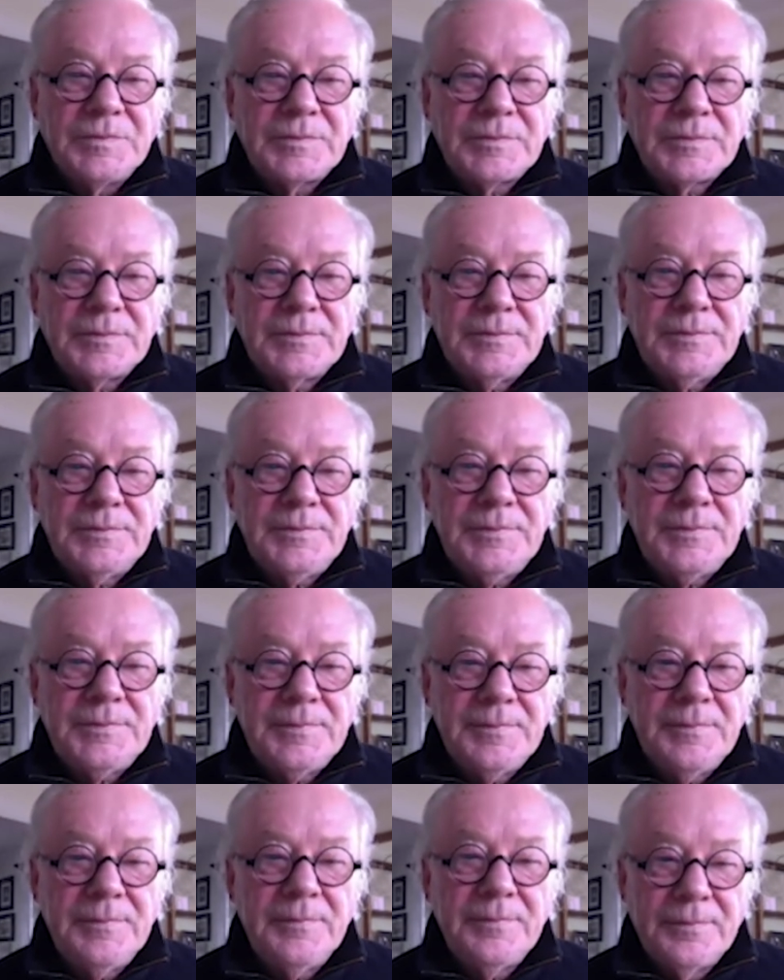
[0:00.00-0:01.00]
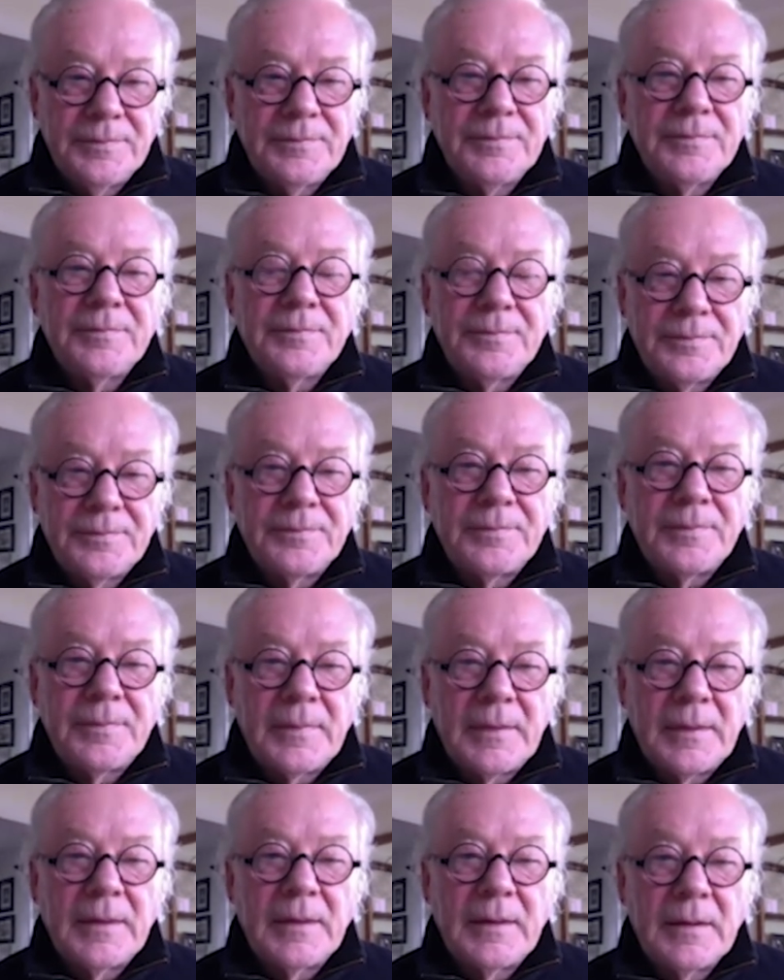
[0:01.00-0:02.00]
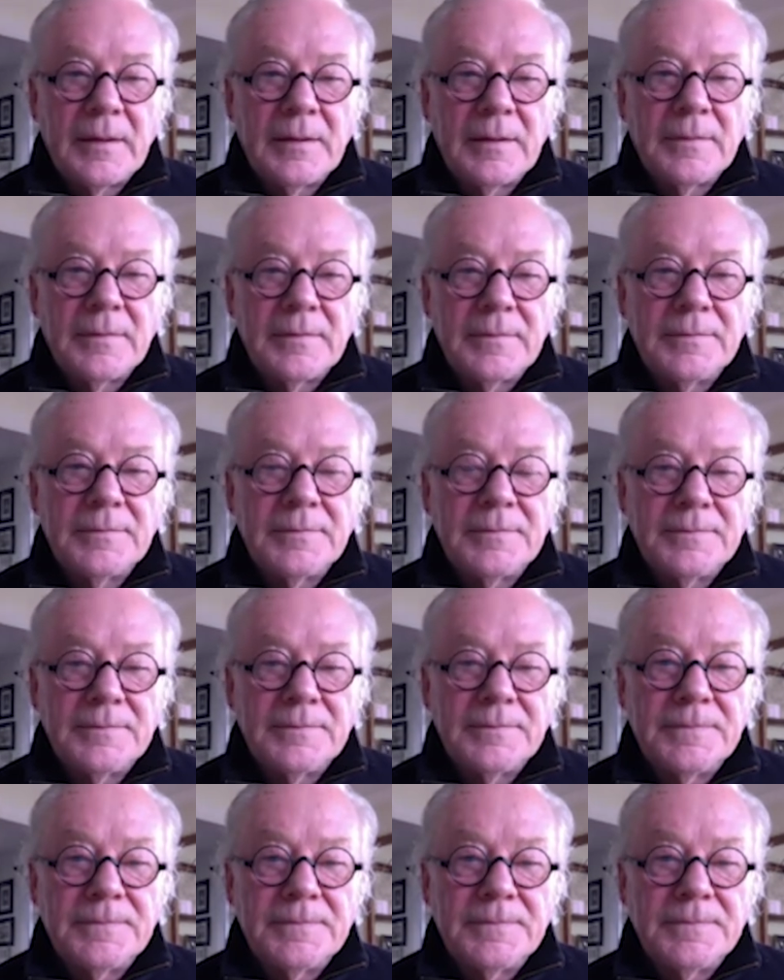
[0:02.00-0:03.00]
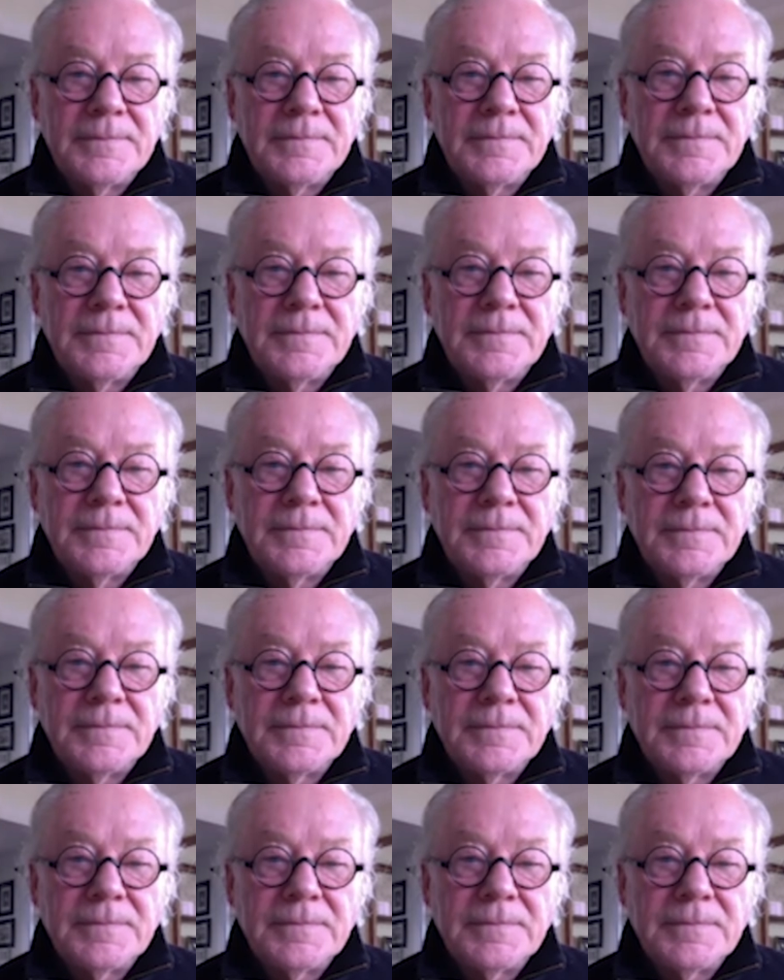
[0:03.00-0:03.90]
(silent)